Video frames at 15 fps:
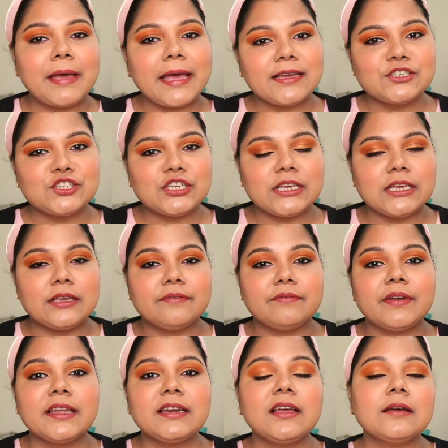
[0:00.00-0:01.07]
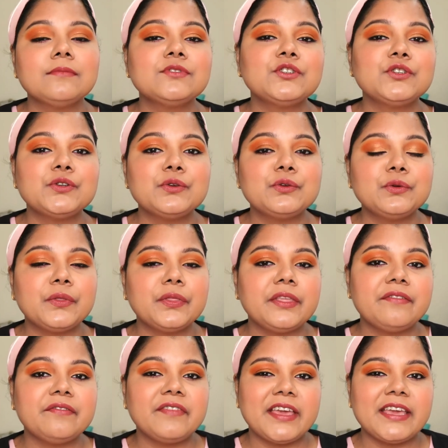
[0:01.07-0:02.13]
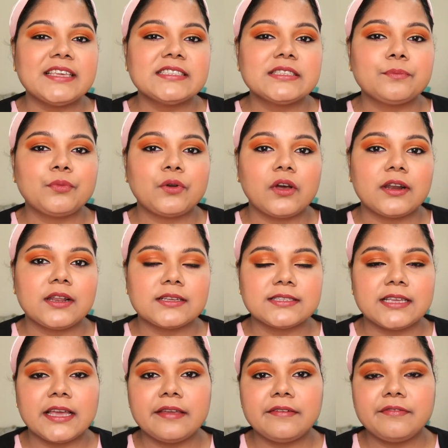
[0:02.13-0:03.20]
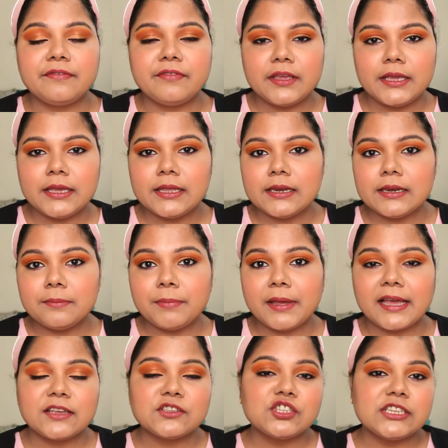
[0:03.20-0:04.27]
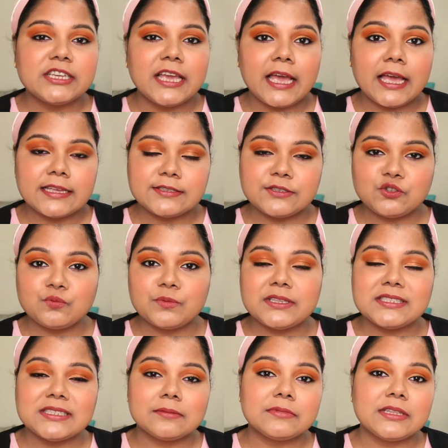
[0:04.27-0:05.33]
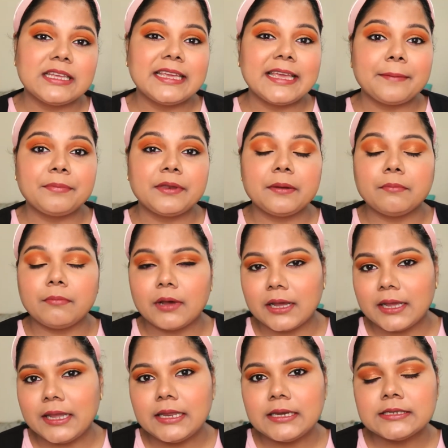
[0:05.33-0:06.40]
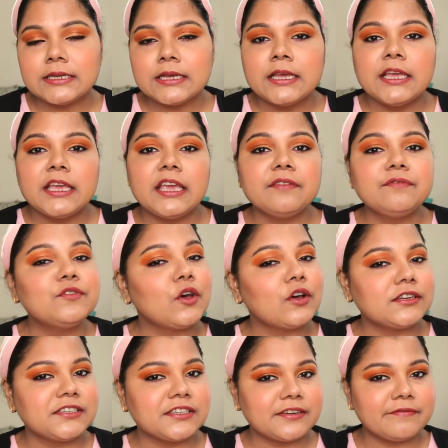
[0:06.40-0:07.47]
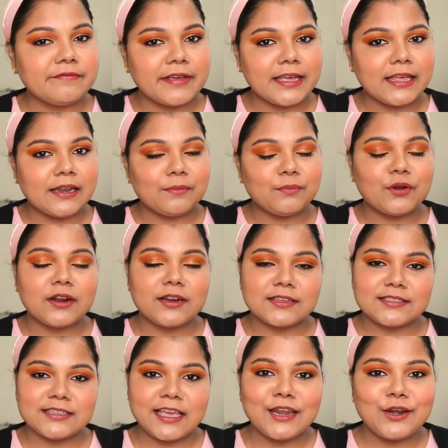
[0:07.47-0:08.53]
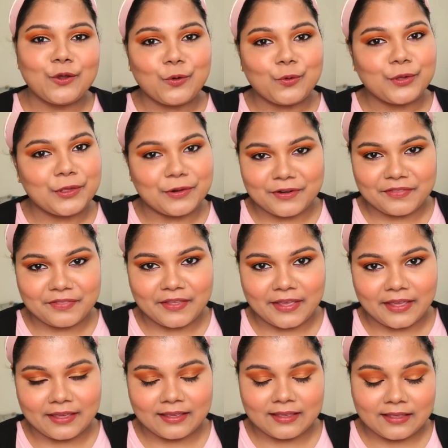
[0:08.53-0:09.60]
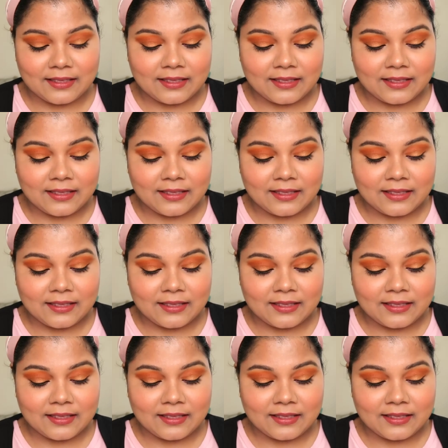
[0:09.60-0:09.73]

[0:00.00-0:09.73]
Packaging. When it comes to the face products, I feel packaging has to be something kept in mind. If not done well, products can go here and there.